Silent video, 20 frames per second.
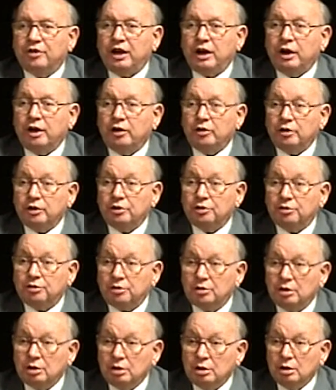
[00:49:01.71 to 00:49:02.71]

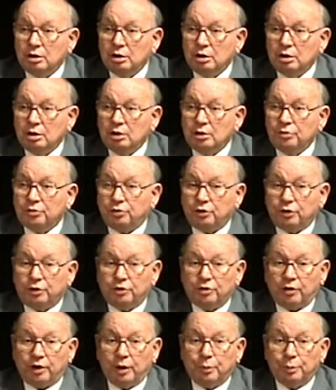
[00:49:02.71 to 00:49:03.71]
carrots, for
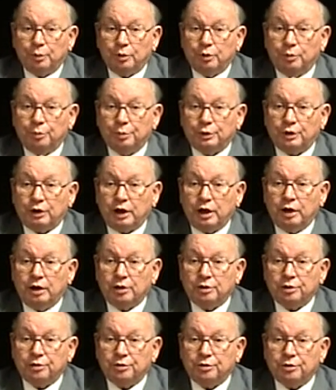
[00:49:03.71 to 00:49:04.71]
example, and
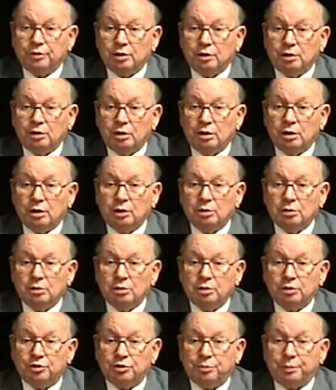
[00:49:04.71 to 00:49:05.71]
potatoes and
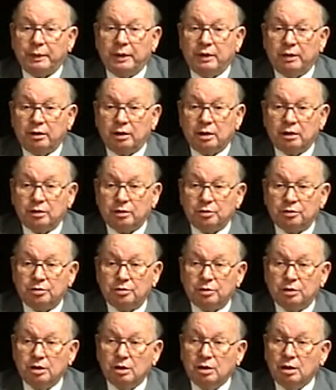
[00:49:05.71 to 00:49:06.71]
asparagus.